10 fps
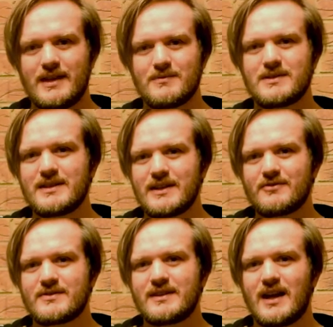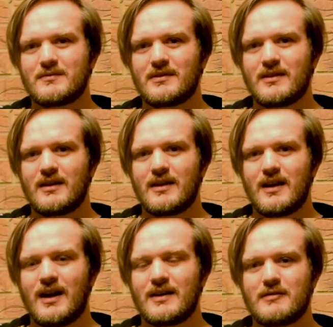This was an interesting level,
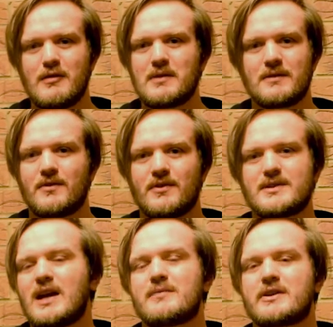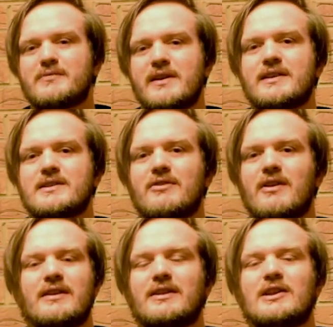and I remember the first time I was playing this here,
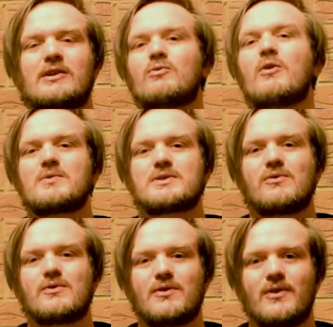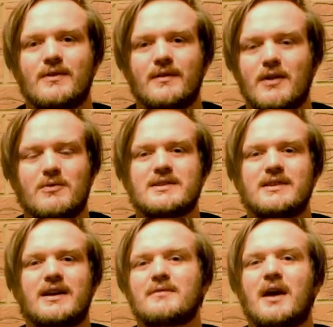I didn't know what was going on.
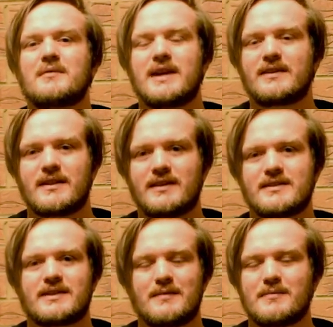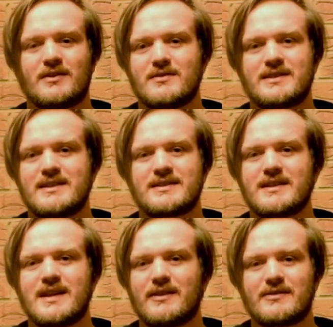I tend to skip the cutscenes at
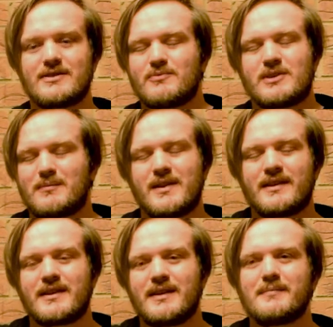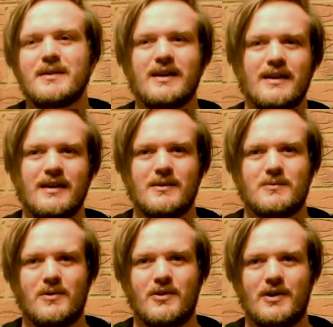the time, I just wanted to play the game,
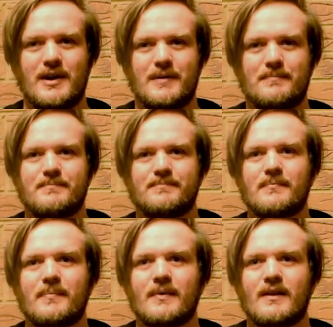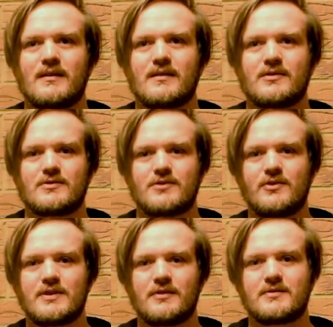where there's
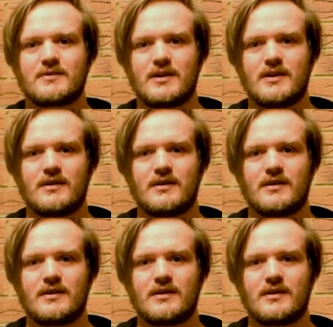two different